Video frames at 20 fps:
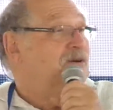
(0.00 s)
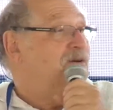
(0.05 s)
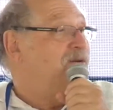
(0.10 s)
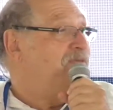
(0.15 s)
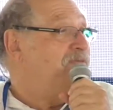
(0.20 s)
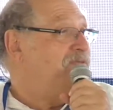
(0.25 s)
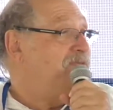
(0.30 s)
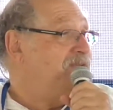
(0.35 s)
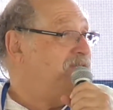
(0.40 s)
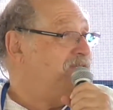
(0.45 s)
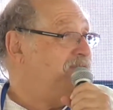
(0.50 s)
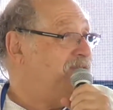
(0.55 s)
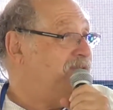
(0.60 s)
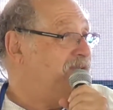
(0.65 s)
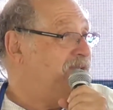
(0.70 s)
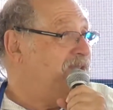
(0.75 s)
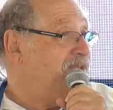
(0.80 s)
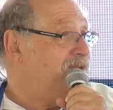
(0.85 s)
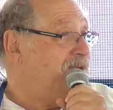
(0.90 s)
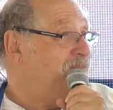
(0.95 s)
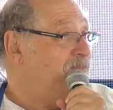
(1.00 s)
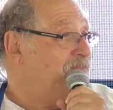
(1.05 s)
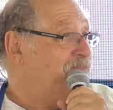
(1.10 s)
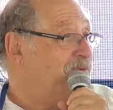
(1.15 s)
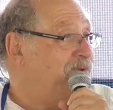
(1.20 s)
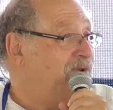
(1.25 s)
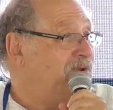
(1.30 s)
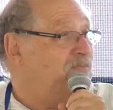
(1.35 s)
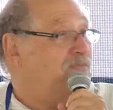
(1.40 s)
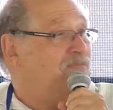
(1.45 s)
of the Second
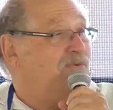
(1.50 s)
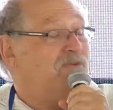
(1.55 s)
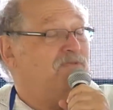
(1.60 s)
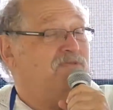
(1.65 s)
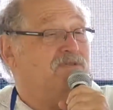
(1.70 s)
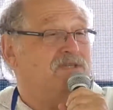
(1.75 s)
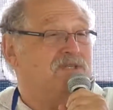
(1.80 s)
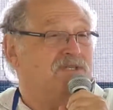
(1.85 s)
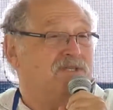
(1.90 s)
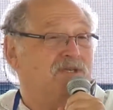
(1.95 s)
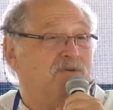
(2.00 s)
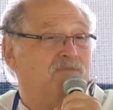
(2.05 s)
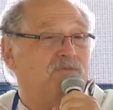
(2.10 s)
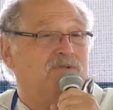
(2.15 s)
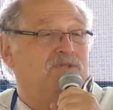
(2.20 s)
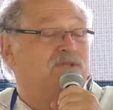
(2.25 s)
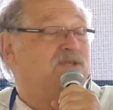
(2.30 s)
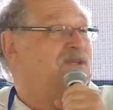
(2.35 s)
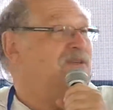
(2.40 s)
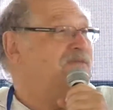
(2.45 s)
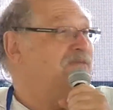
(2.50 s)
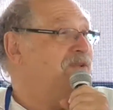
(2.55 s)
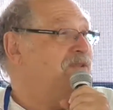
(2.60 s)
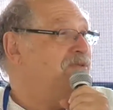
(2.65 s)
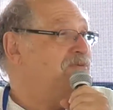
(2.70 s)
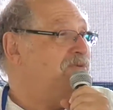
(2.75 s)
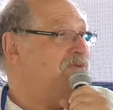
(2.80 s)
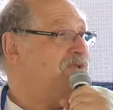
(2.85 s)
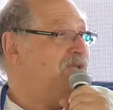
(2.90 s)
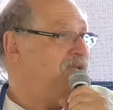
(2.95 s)
Temple, prophecy was
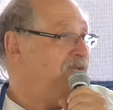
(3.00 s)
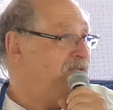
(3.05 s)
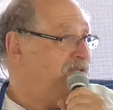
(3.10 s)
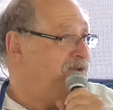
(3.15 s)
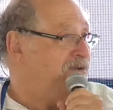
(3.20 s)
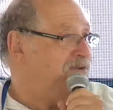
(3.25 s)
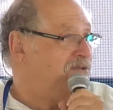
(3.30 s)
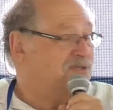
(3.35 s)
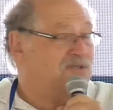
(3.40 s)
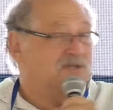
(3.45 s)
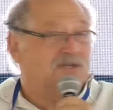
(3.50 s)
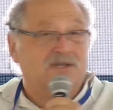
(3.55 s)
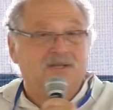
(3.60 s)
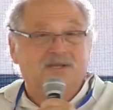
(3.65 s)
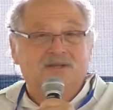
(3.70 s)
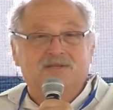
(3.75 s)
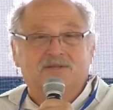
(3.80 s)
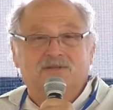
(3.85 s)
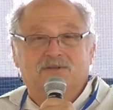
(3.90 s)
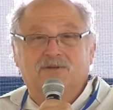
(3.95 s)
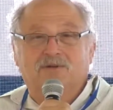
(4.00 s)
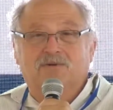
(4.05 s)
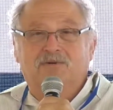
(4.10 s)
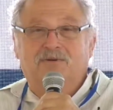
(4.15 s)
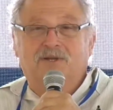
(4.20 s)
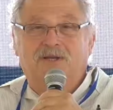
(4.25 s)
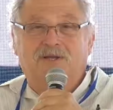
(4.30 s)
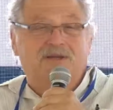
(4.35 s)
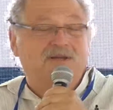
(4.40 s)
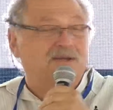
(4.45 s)
given to the idiots. So